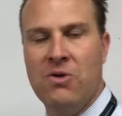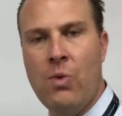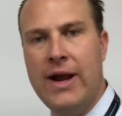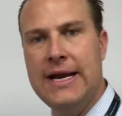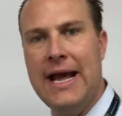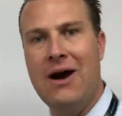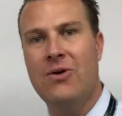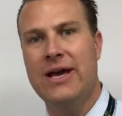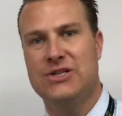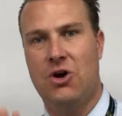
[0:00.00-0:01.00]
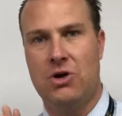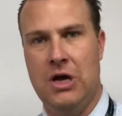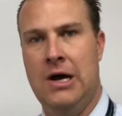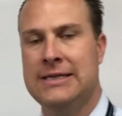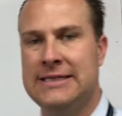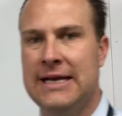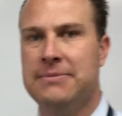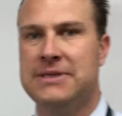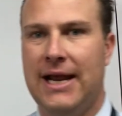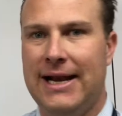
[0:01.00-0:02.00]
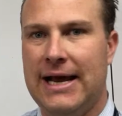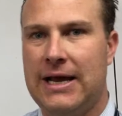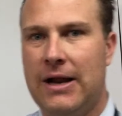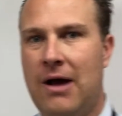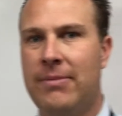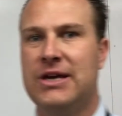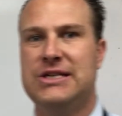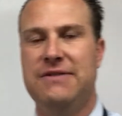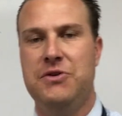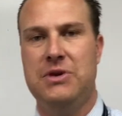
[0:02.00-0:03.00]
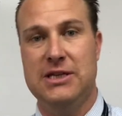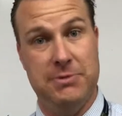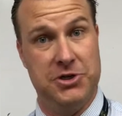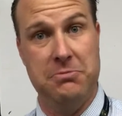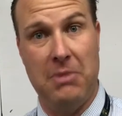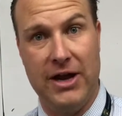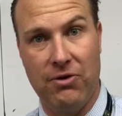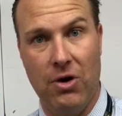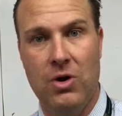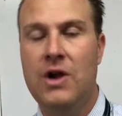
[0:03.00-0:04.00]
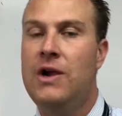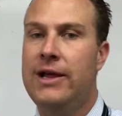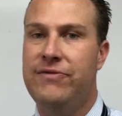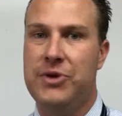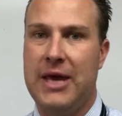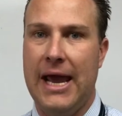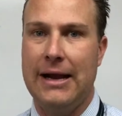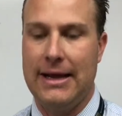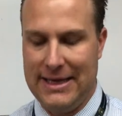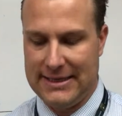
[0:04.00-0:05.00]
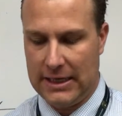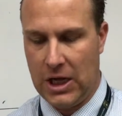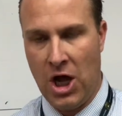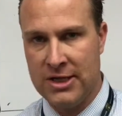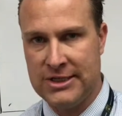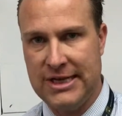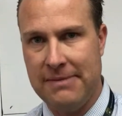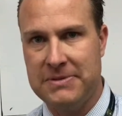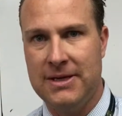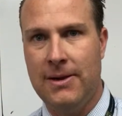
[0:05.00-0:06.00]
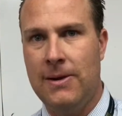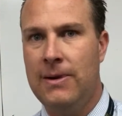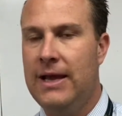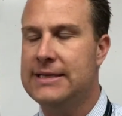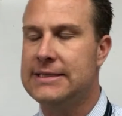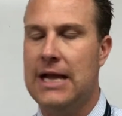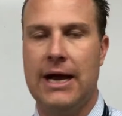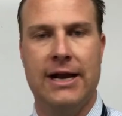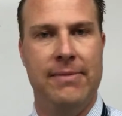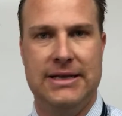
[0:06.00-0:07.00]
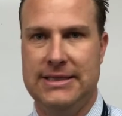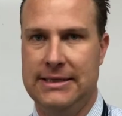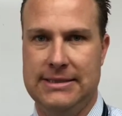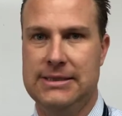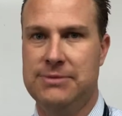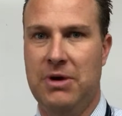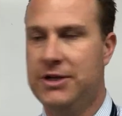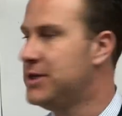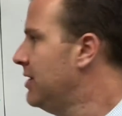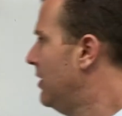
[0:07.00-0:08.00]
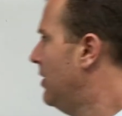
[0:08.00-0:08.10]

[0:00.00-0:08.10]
Right now, it's all concepts. And in economics, especially micro, if you cannot get the concept, it's not going to make sense as much.